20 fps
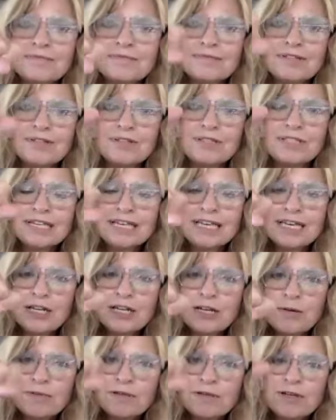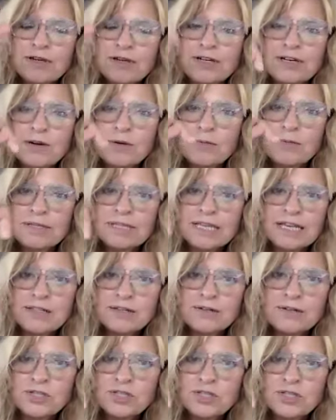used the can opener to open mm-hmm. that
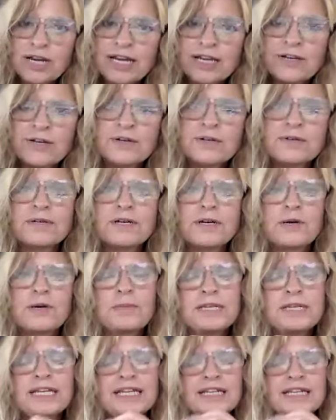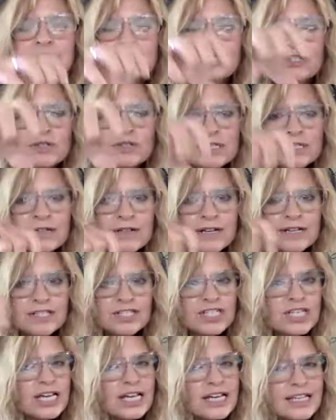little triangle opening and drizzle on
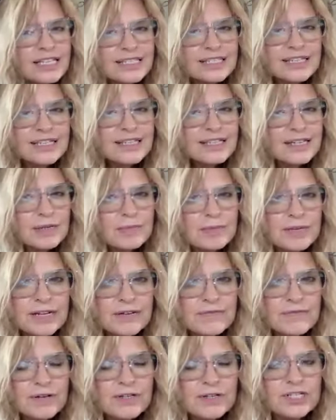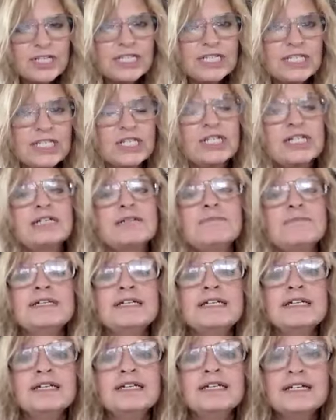just a little bit of Hershey syrup
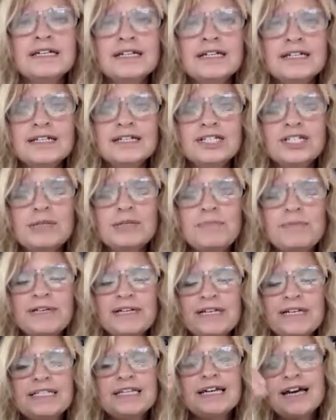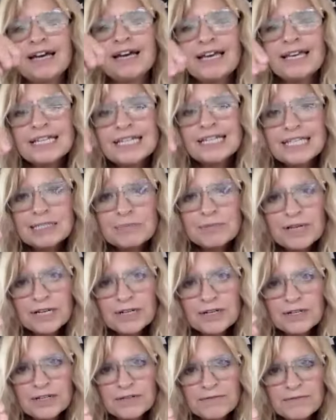she'd put a tiny
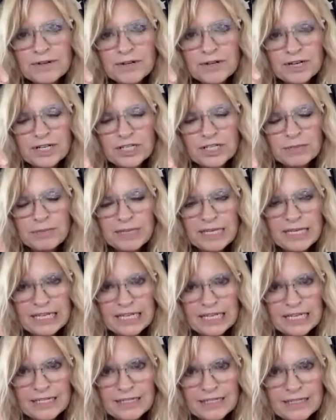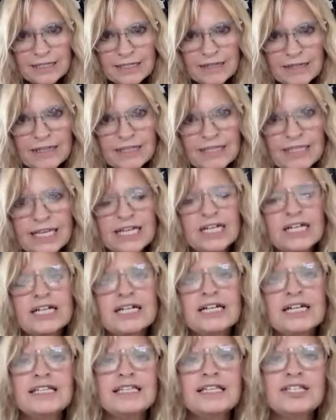sprinkle of crushed peanuts on there,
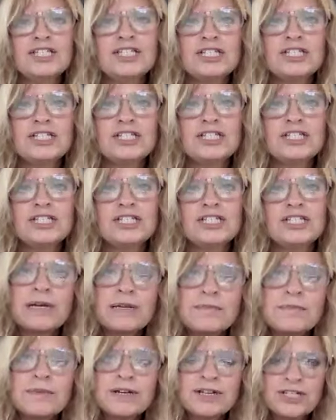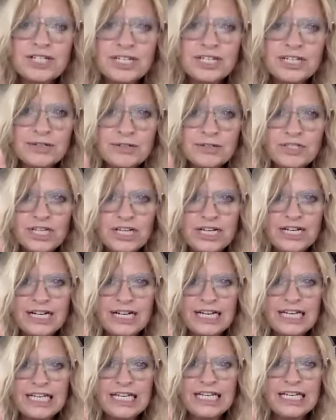and then she'd take one maraschino
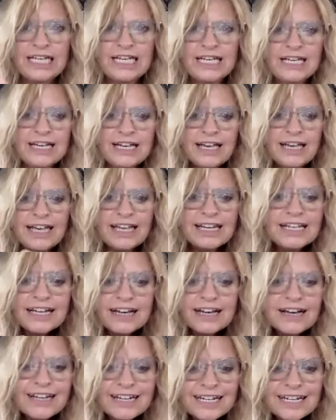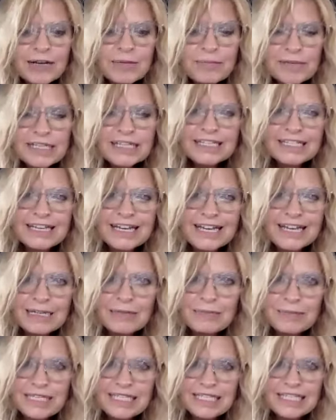cherry and cut it up into
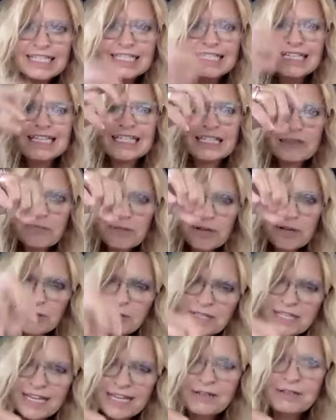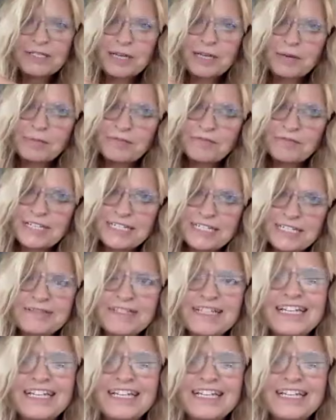tiny pieces and sprinkle that on top of it. Mm.